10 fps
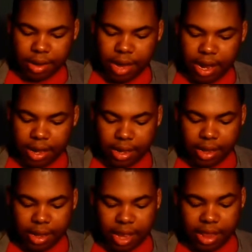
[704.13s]
Like,
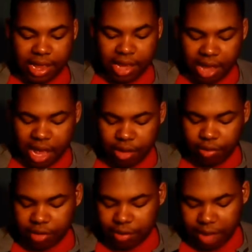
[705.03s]
I think I
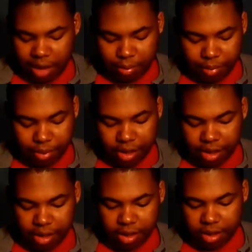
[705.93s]
used some kind of book.
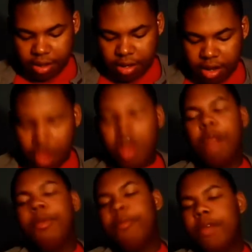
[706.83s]
No, I
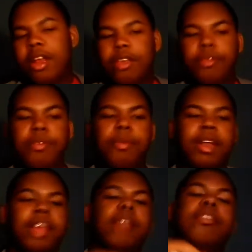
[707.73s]
remember what I used, but
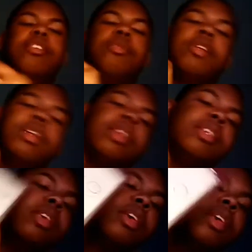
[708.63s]
I ain't gonna tell you what it is.